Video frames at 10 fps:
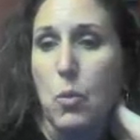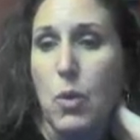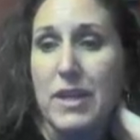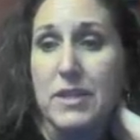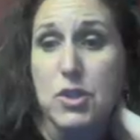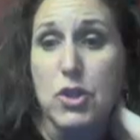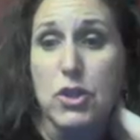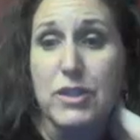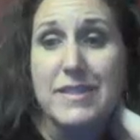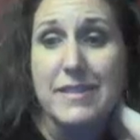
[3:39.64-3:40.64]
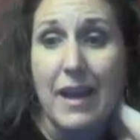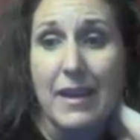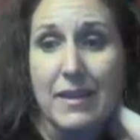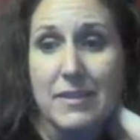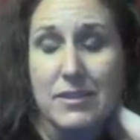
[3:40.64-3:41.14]
what is good
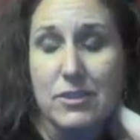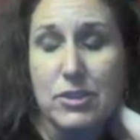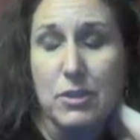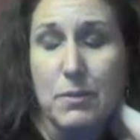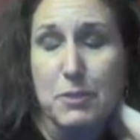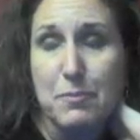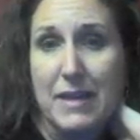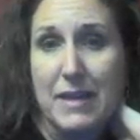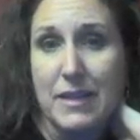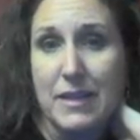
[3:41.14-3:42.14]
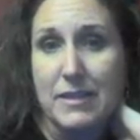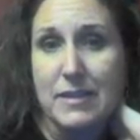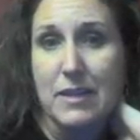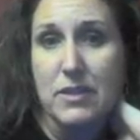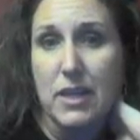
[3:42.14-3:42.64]
science. There's so much bad science
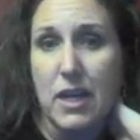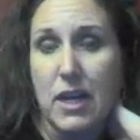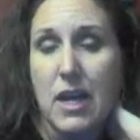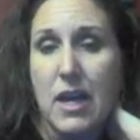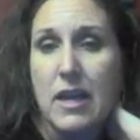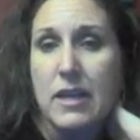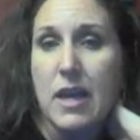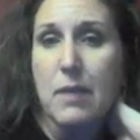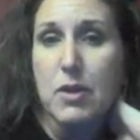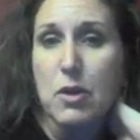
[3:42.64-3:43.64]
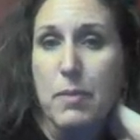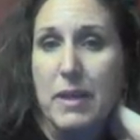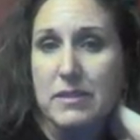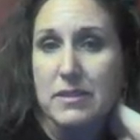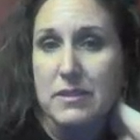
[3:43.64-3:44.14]
out there. Chemical
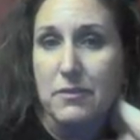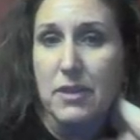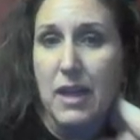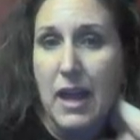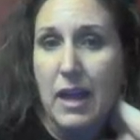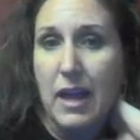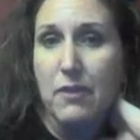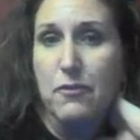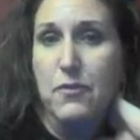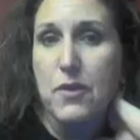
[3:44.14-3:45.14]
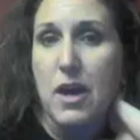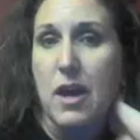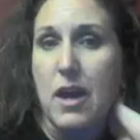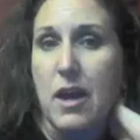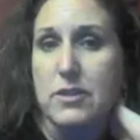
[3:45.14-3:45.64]
basis of life.
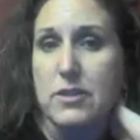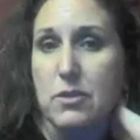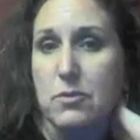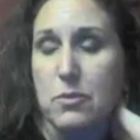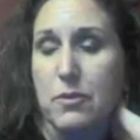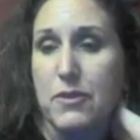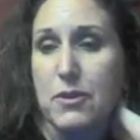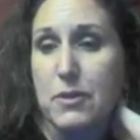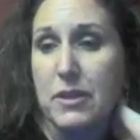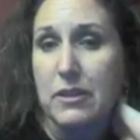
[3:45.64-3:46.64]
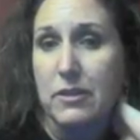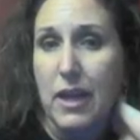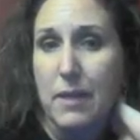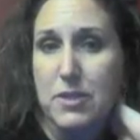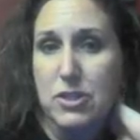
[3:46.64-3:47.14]
So review a little
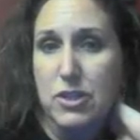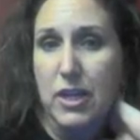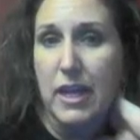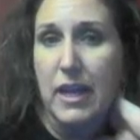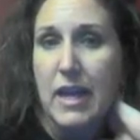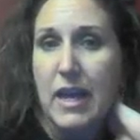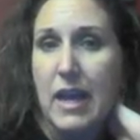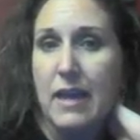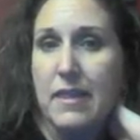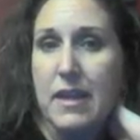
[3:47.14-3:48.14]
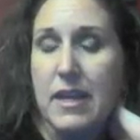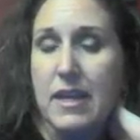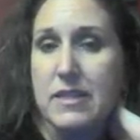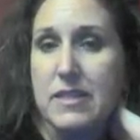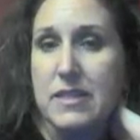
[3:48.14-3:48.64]
chemistry and then
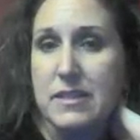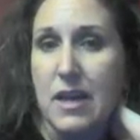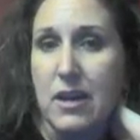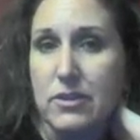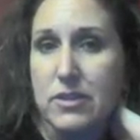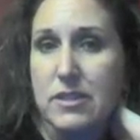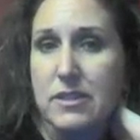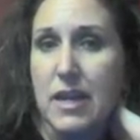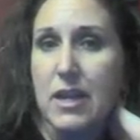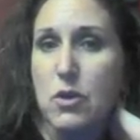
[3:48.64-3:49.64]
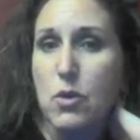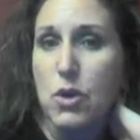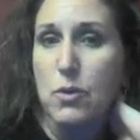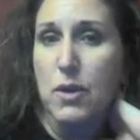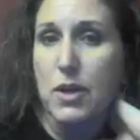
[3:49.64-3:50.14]
get into cells. Second
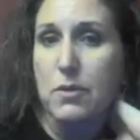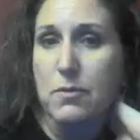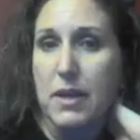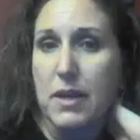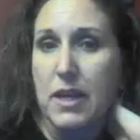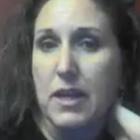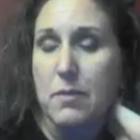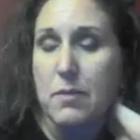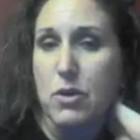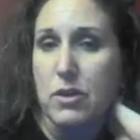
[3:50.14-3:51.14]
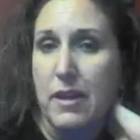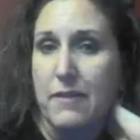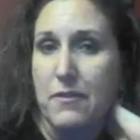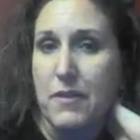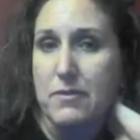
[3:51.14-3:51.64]
quarter, we're going to read Immortal
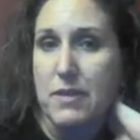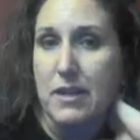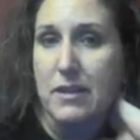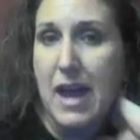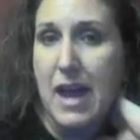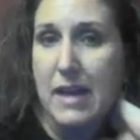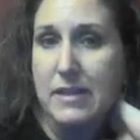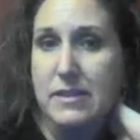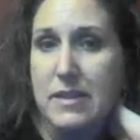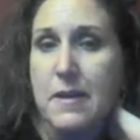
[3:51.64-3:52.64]
Life of Henrietta Lacks